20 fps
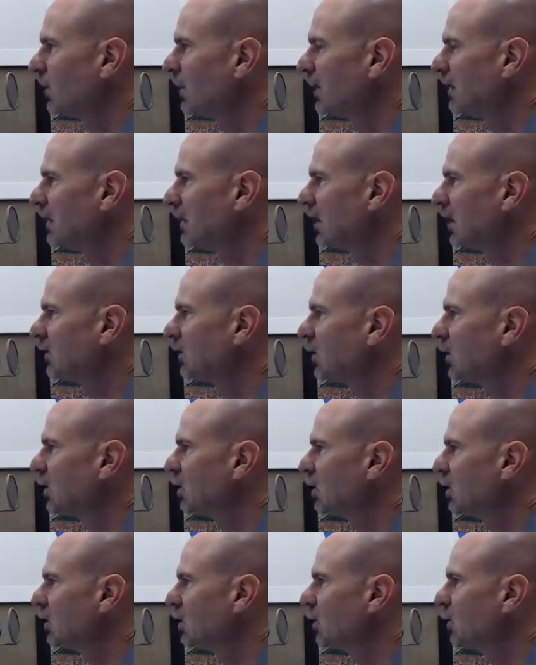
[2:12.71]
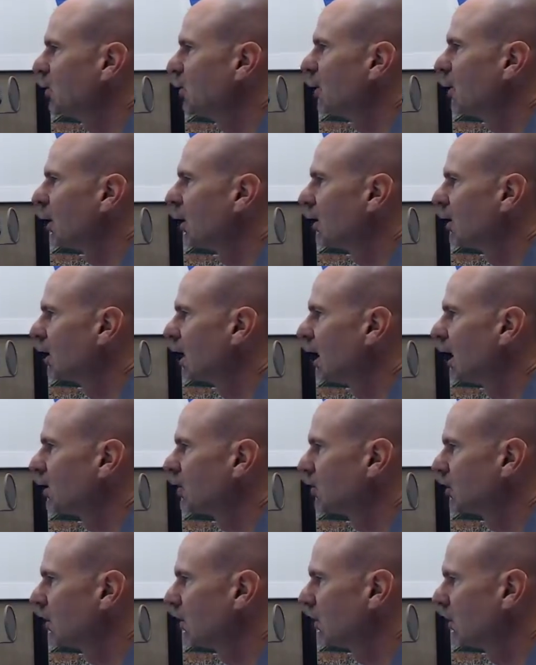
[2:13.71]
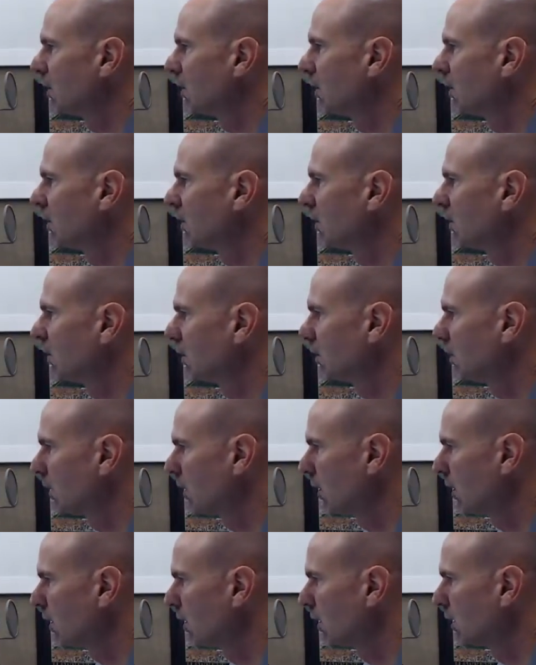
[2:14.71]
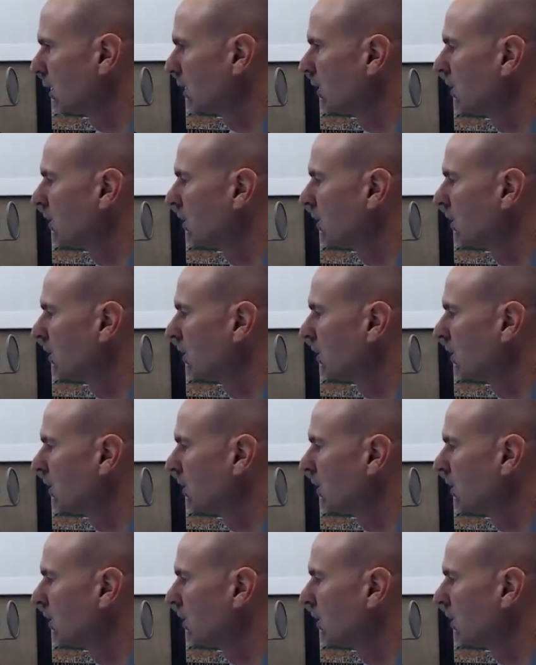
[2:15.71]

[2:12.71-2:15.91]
He says, you are not choking the dog.